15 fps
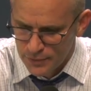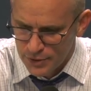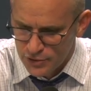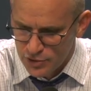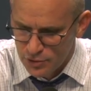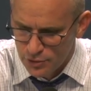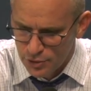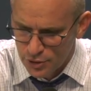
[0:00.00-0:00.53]

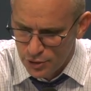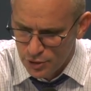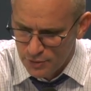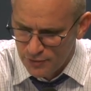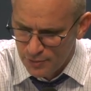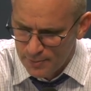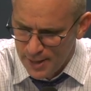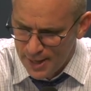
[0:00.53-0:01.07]
exclude a
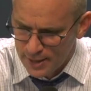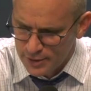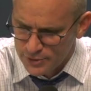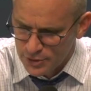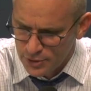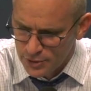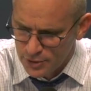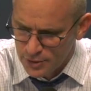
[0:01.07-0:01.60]
Cook from that
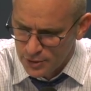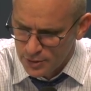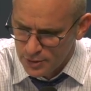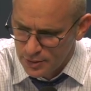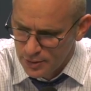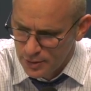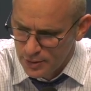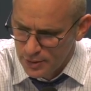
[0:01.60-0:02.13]
because a Cook,
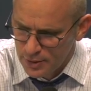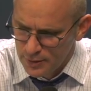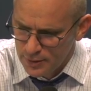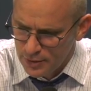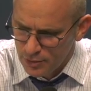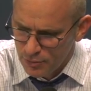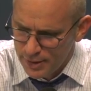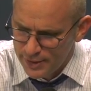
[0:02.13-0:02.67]

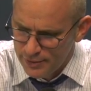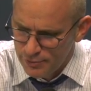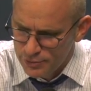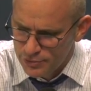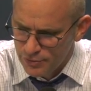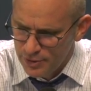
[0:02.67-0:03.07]
the way he was,